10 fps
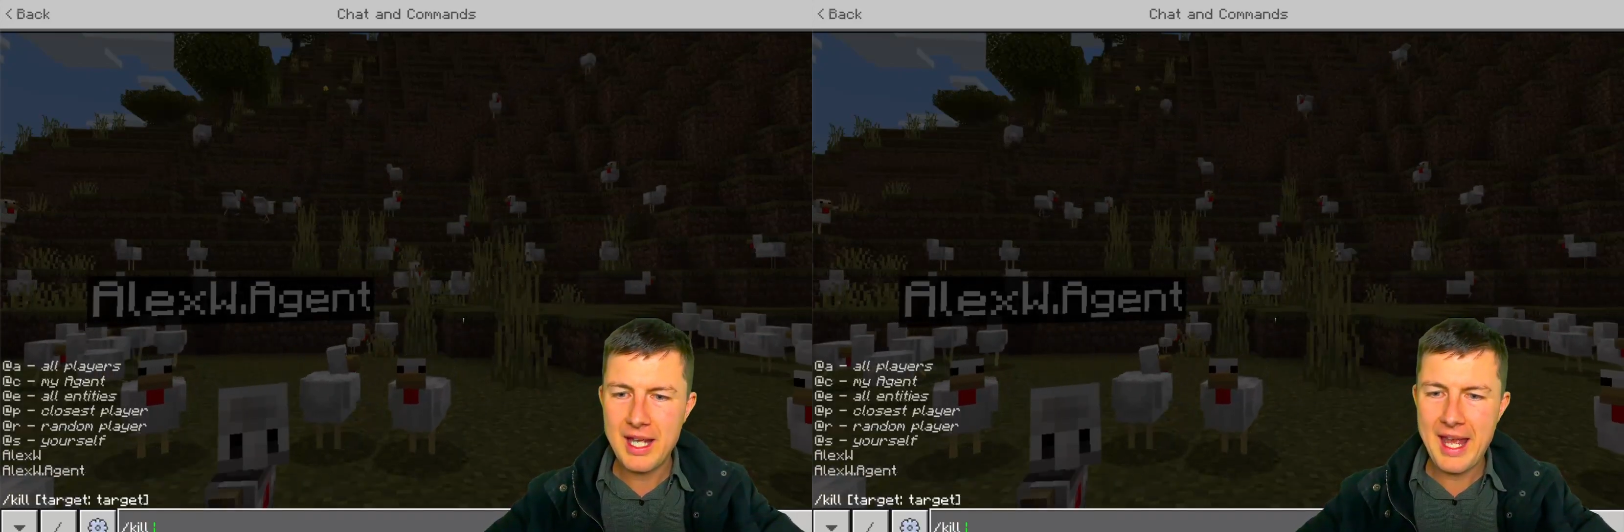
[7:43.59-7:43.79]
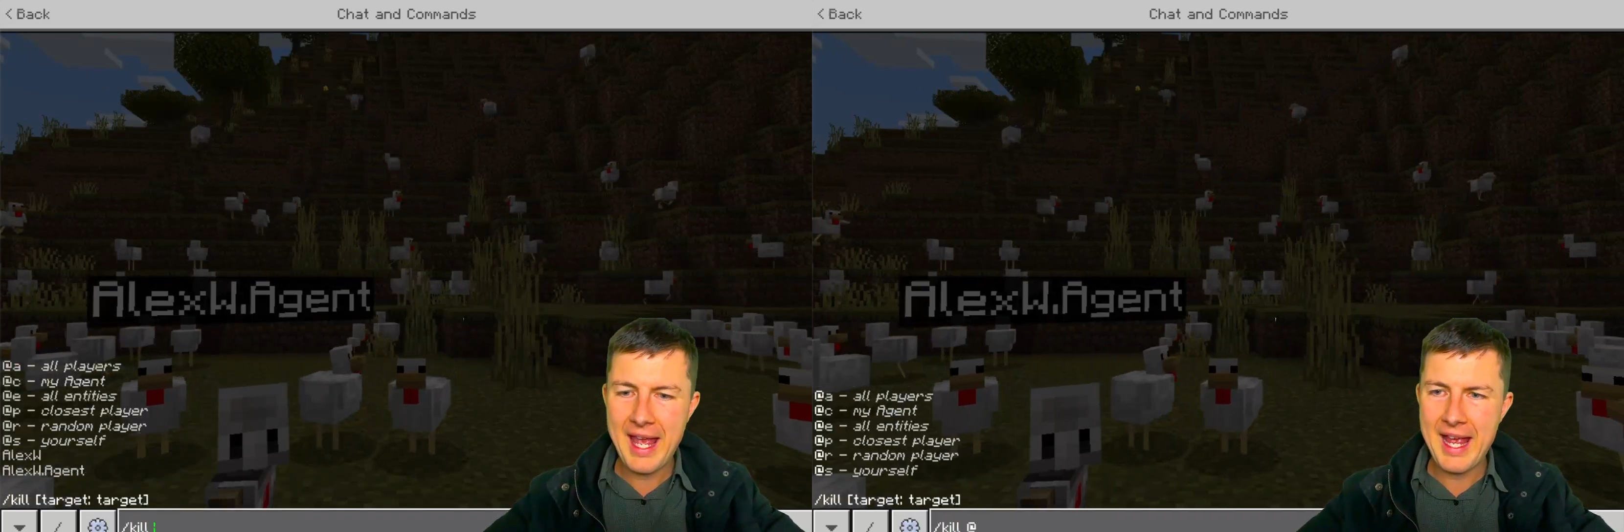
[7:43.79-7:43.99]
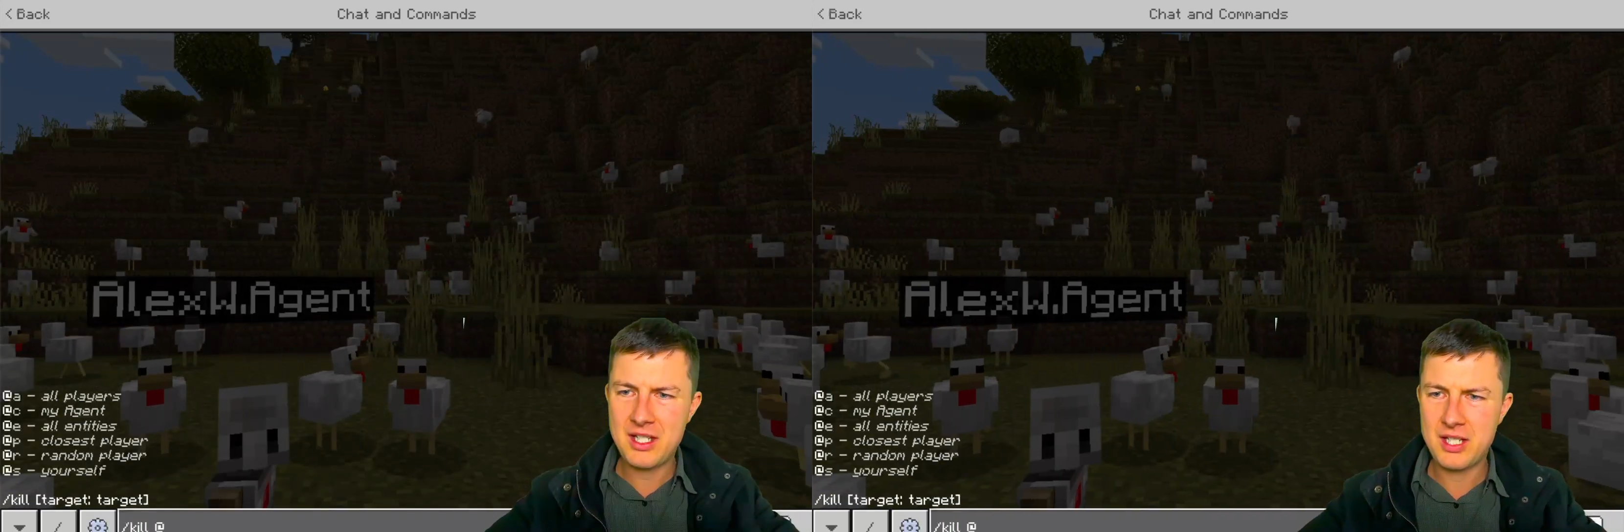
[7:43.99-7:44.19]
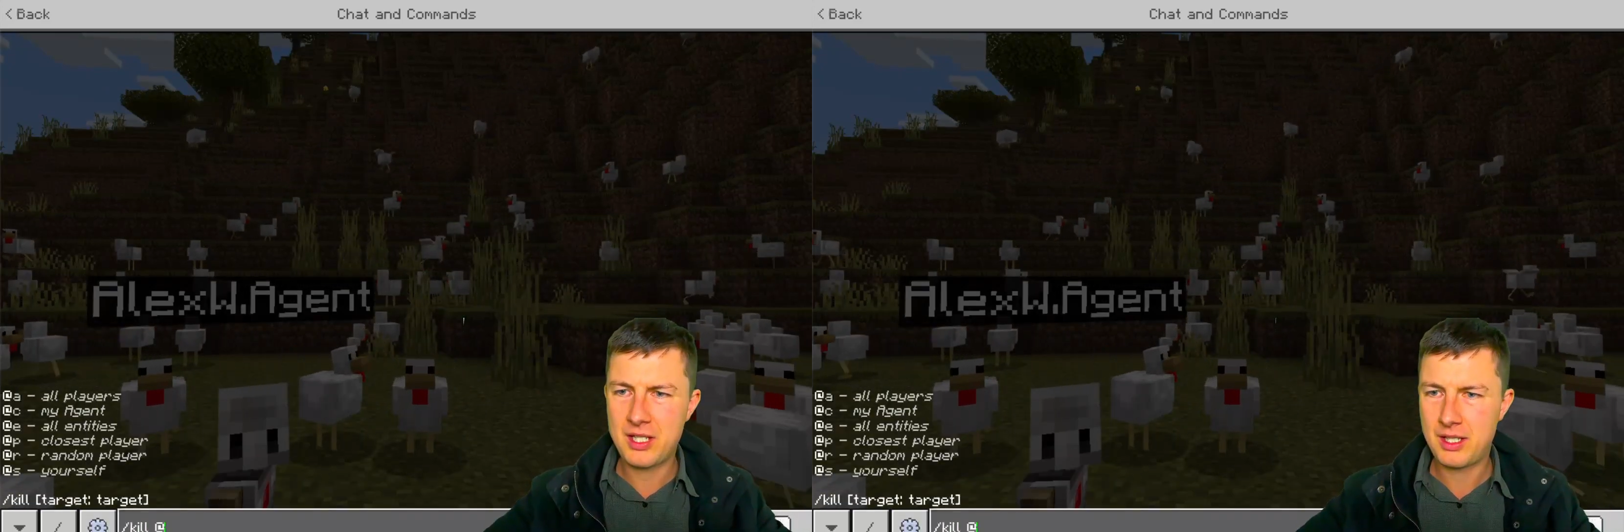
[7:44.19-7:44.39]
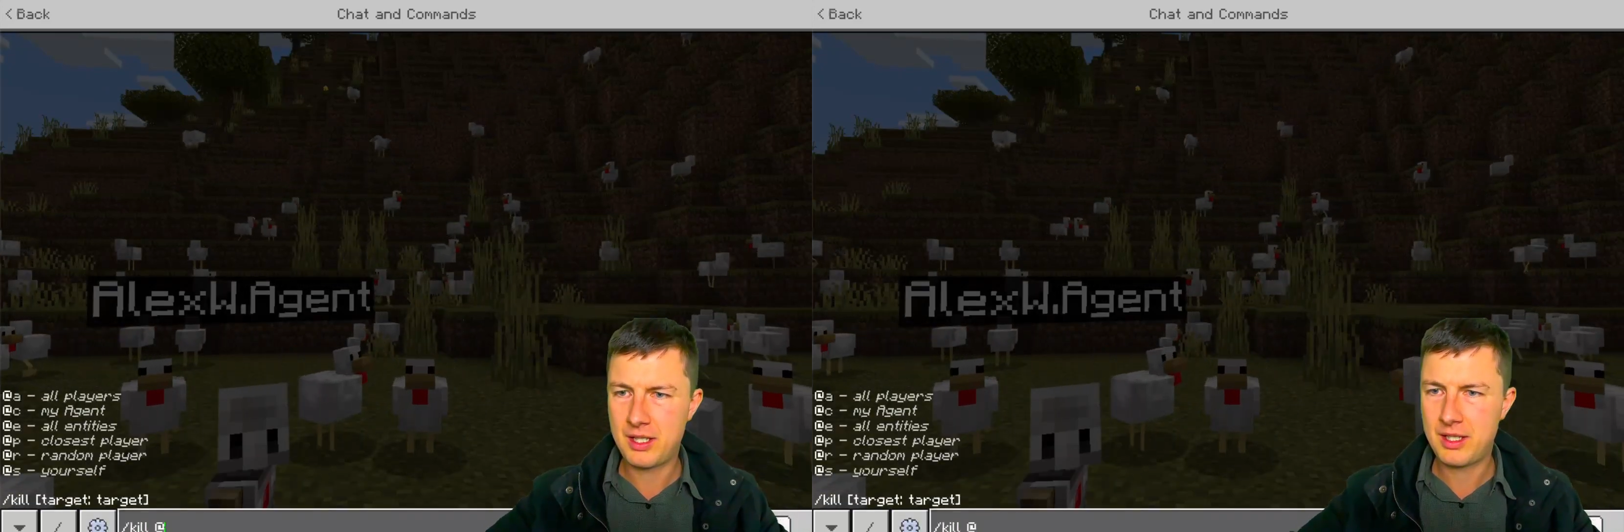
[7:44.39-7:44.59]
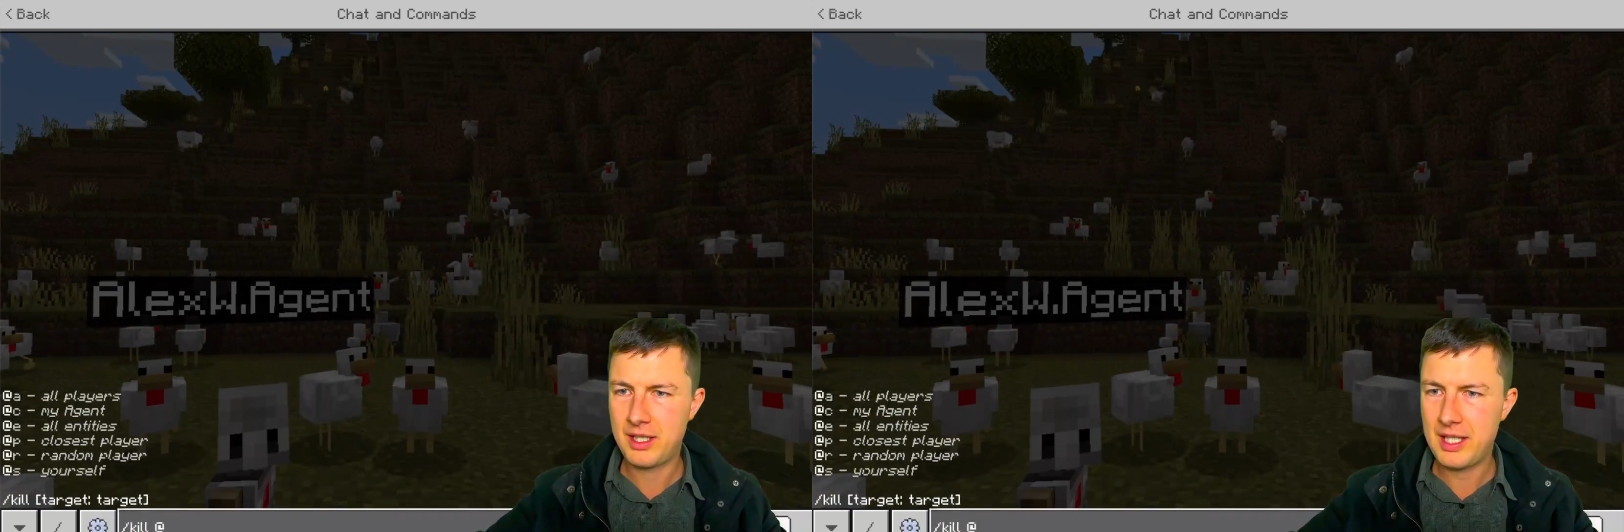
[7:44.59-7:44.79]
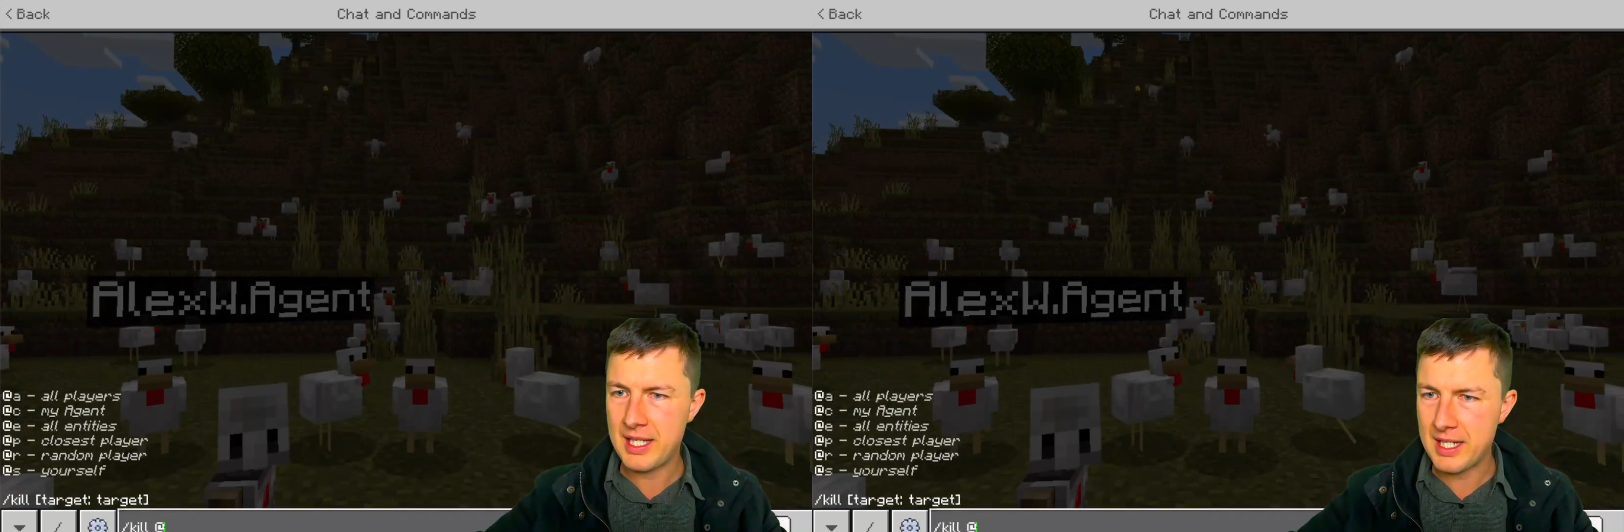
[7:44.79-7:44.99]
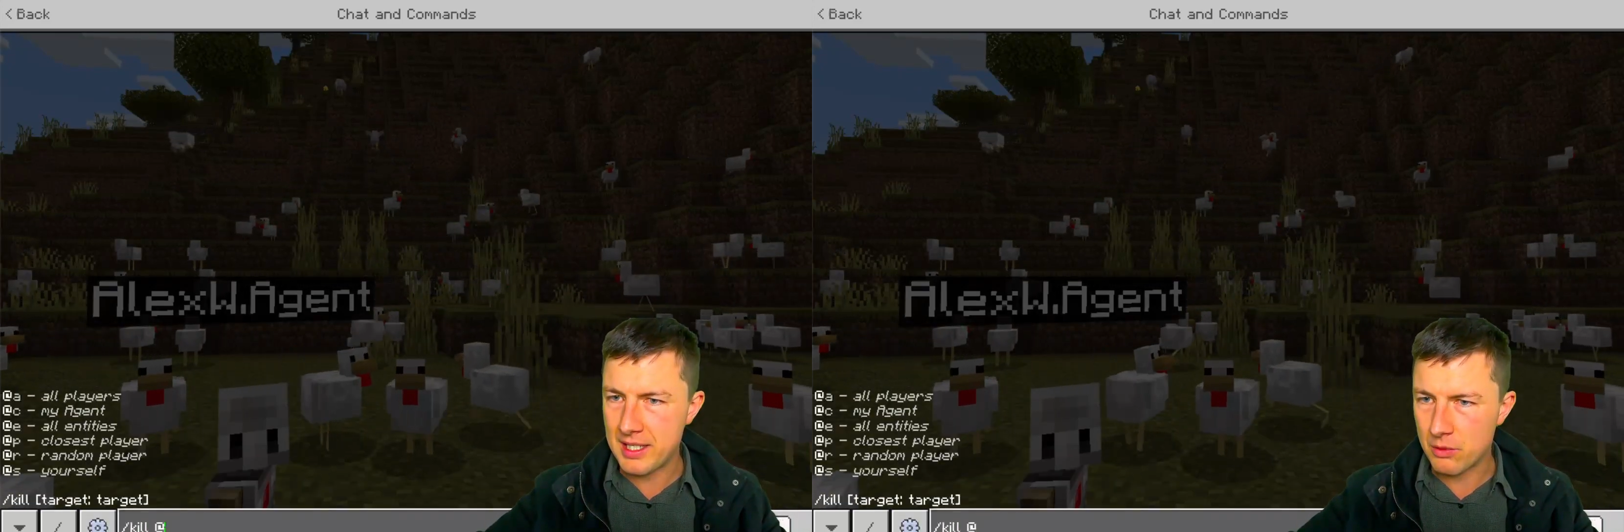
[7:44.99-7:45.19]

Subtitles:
at E,